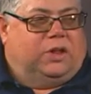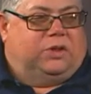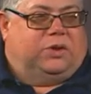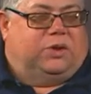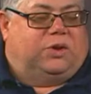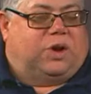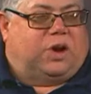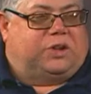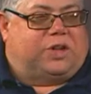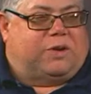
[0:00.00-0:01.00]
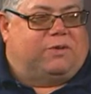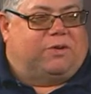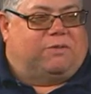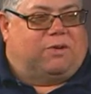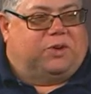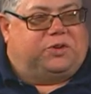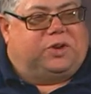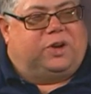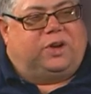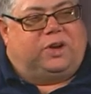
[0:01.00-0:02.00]
Do dogs have an
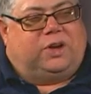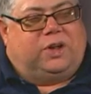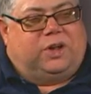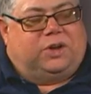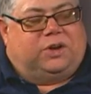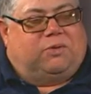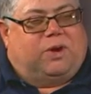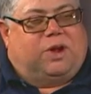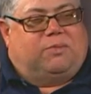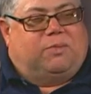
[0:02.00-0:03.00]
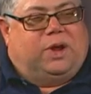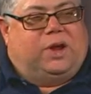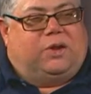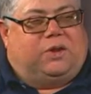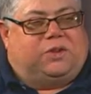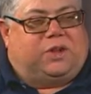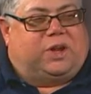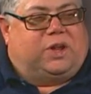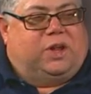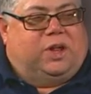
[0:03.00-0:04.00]
aversion to red meat, or does
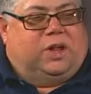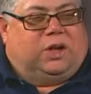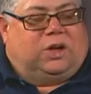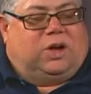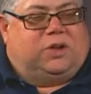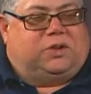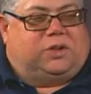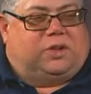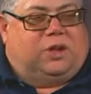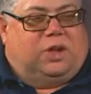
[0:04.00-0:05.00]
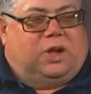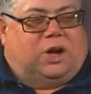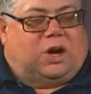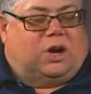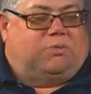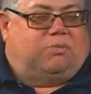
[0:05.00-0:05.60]
that cause heart